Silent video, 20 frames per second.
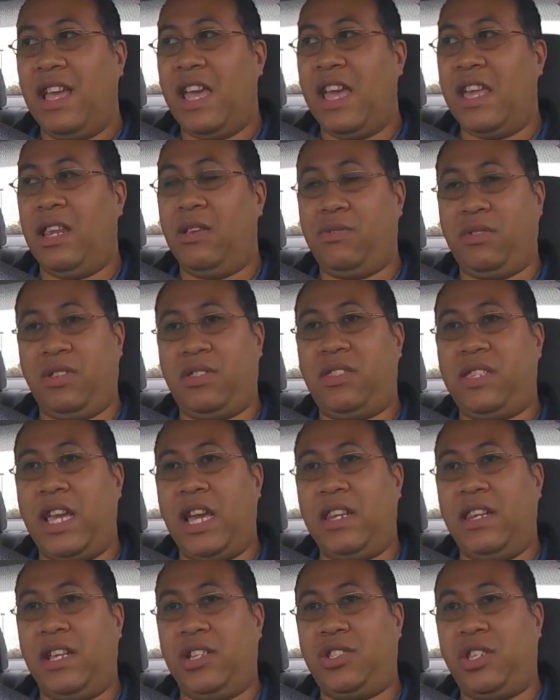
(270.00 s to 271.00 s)
and it was
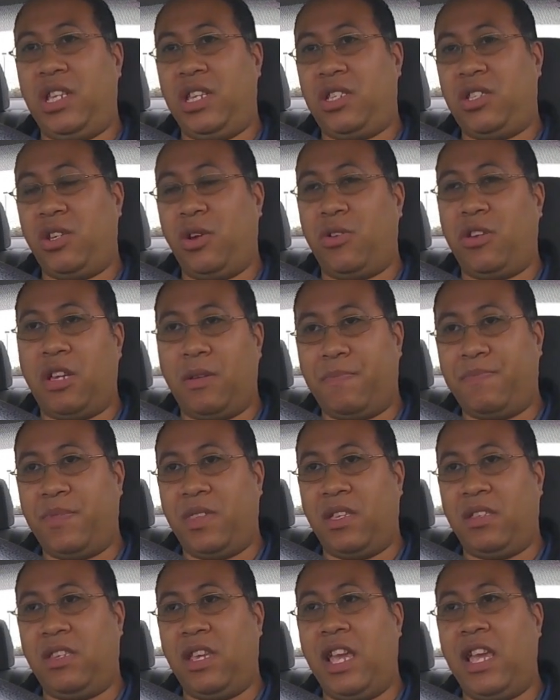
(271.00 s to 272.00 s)
sad that she showed up
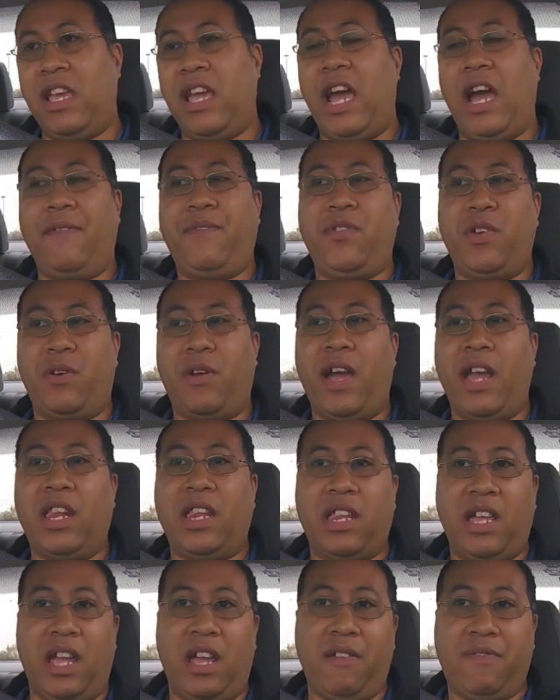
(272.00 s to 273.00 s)
the day after I
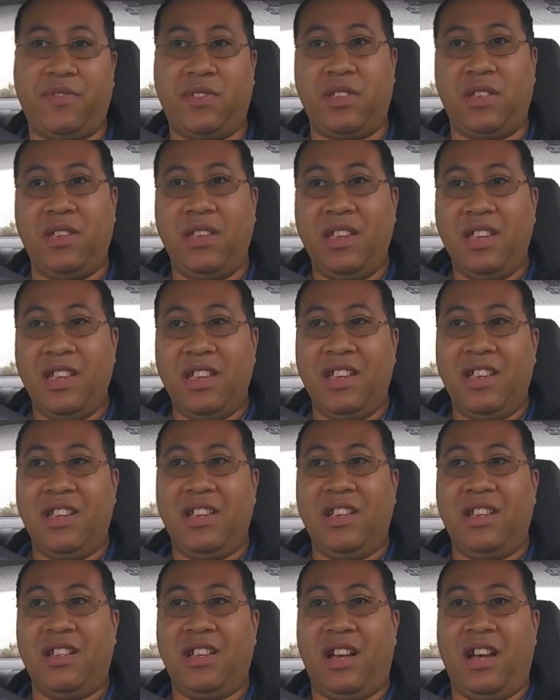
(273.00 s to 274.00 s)
left.
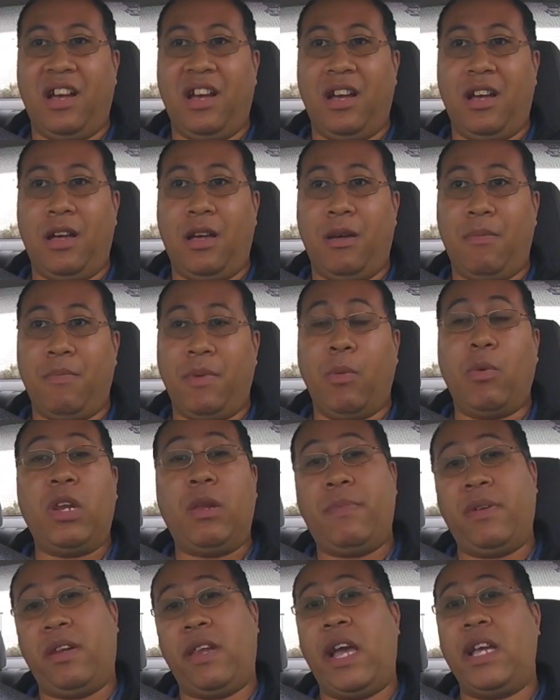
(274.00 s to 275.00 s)
Um, it would
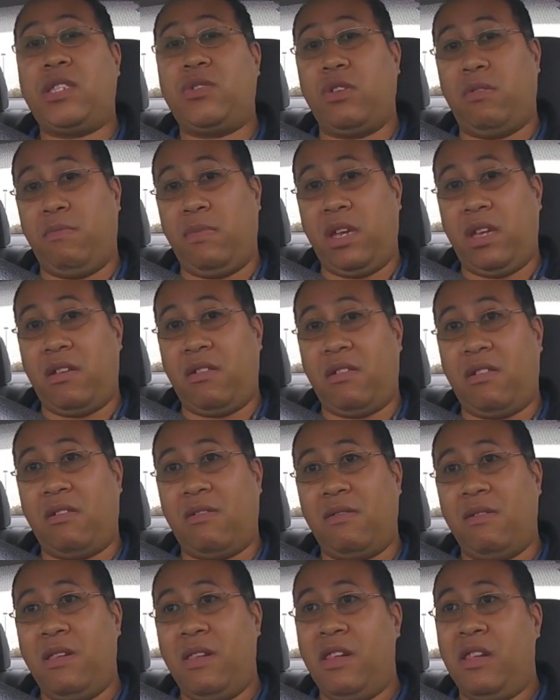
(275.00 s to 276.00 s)
have been nice to have met
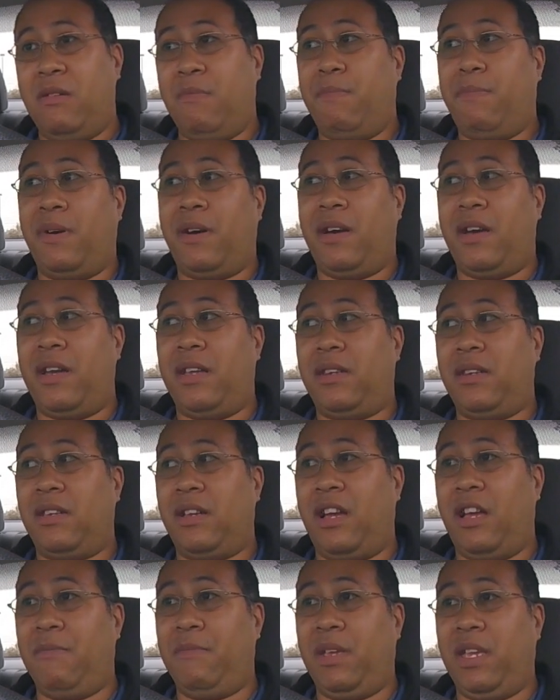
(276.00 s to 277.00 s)
her, but
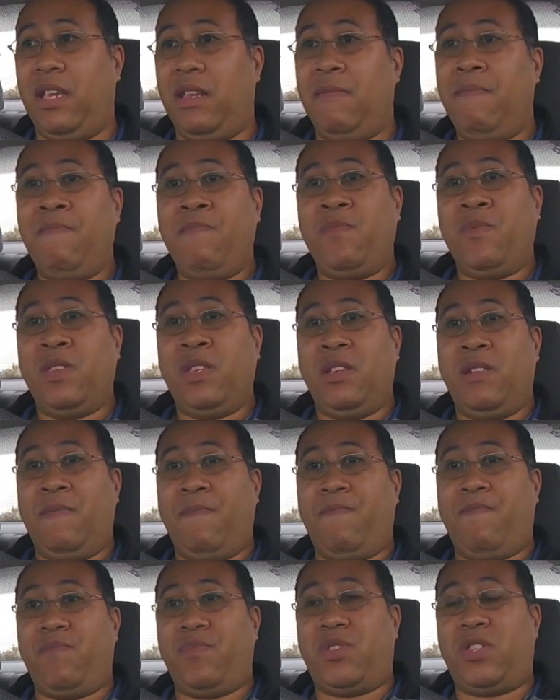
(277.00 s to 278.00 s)
I mean,
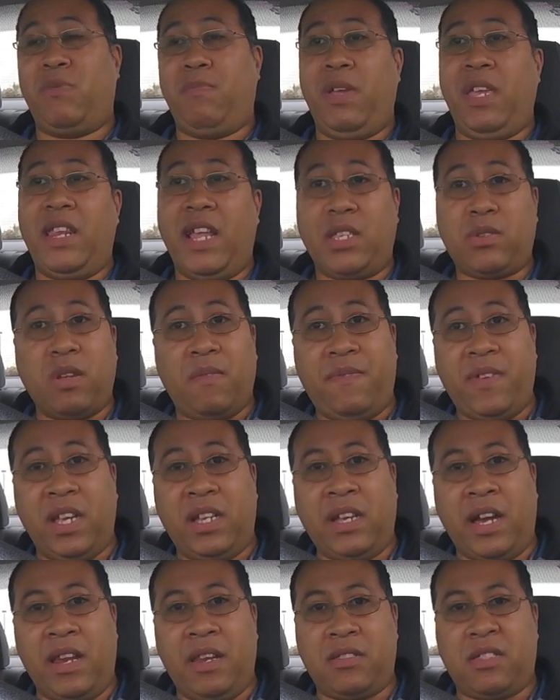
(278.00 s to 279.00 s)
to me, that's what
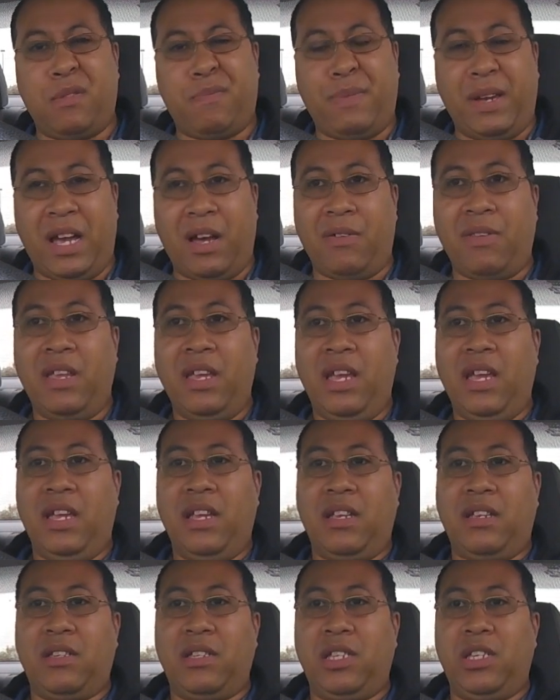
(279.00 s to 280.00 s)
VidCon is about.
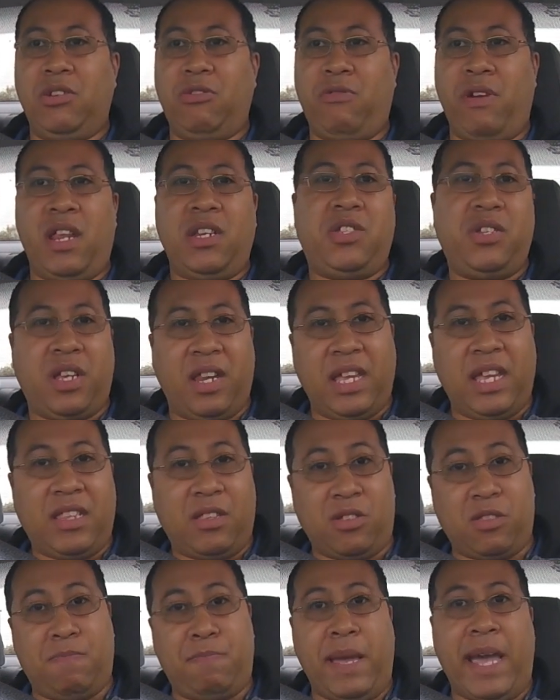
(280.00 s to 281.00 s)
You grant you're gonna get
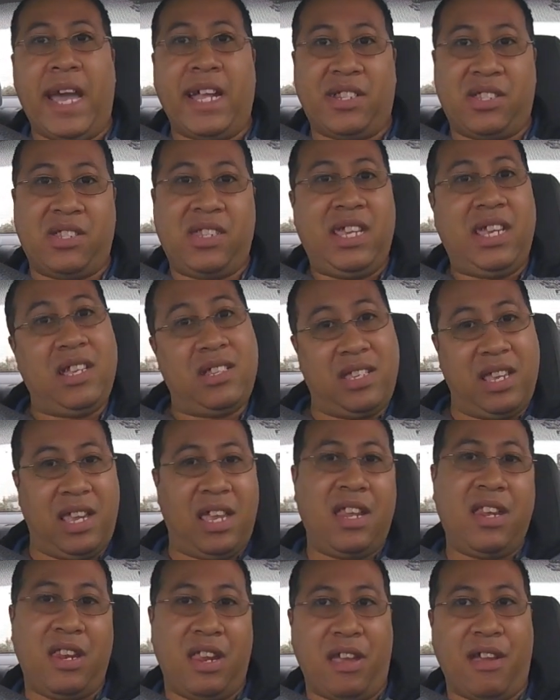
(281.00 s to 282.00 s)
those bad seeds
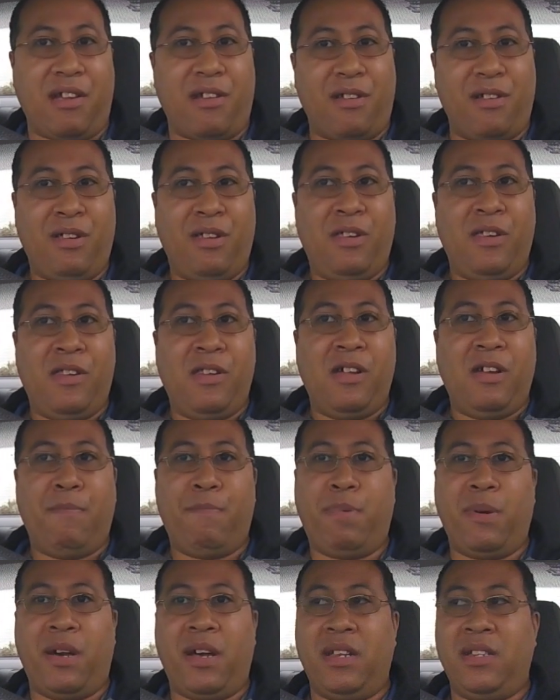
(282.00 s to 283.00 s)
in there,
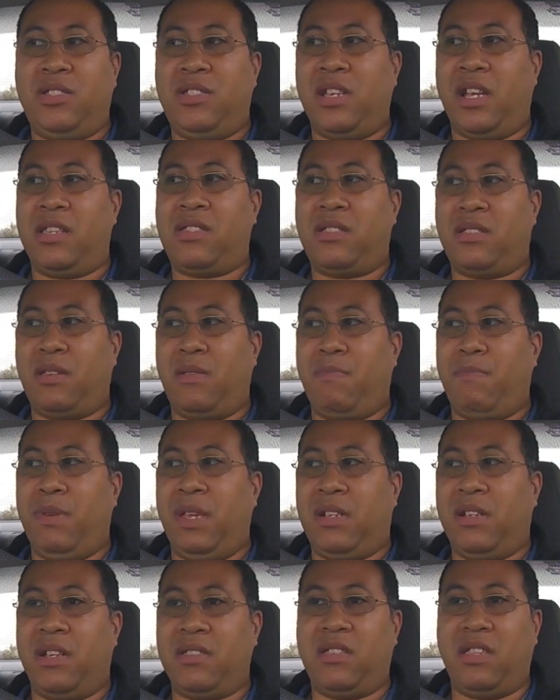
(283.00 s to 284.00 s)
but just
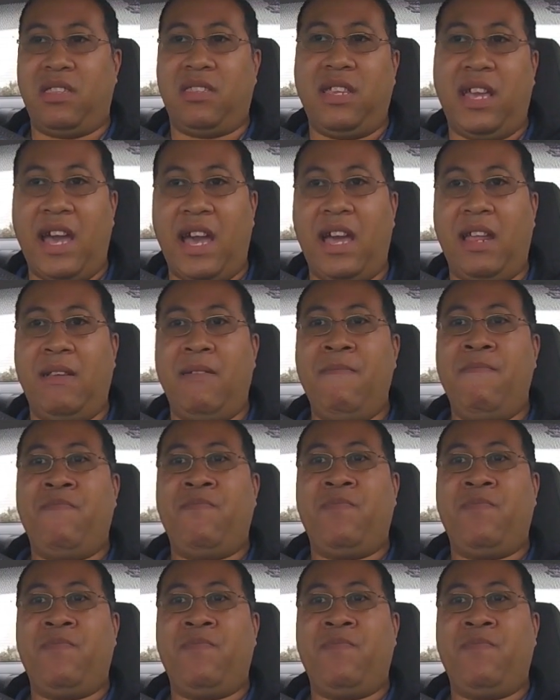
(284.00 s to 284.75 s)
because of that,